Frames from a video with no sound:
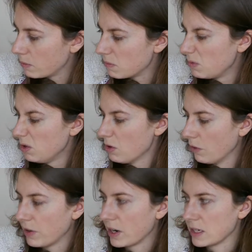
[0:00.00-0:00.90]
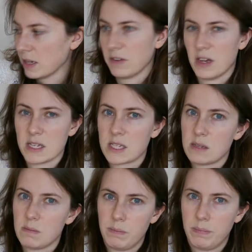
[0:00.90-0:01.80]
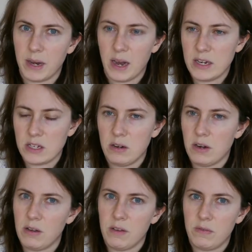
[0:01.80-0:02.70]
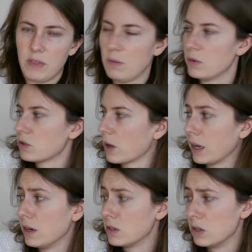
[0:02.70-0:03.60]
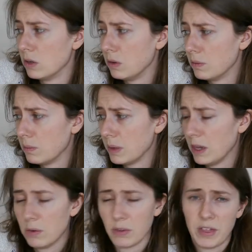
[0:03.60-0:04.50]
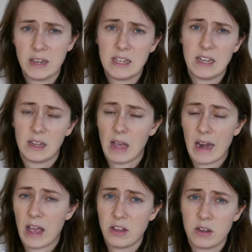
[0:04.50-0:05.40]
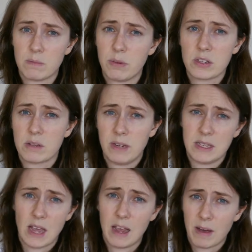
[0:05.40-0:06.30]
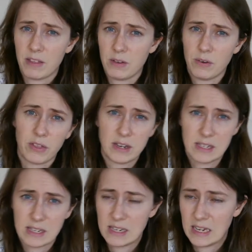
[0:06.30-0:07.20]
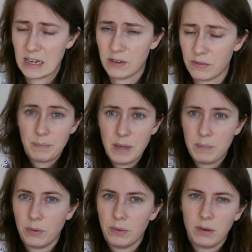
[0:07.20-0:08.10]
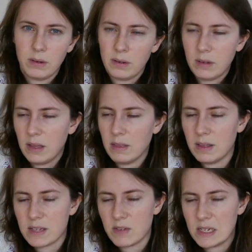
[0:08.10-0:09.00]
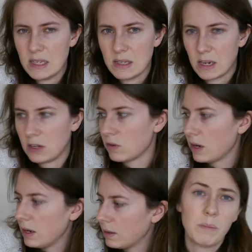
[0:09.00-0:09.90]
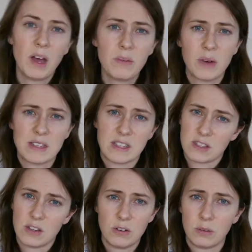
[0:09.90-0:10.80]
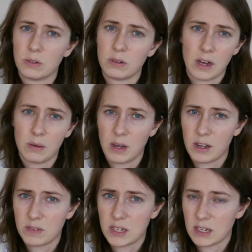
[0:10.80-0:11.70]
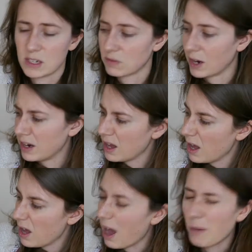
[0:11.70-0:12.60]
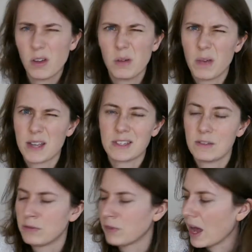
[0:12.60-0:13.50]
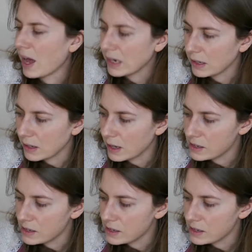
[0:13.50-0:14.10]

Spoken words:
not very diverse, but I don't know if they were trying to be authentic, and I couldn't possibly say about the authenticity of people in the 17th century. But otherwise it's the normal artwork for Ticket to Ride. I'm not a massive fan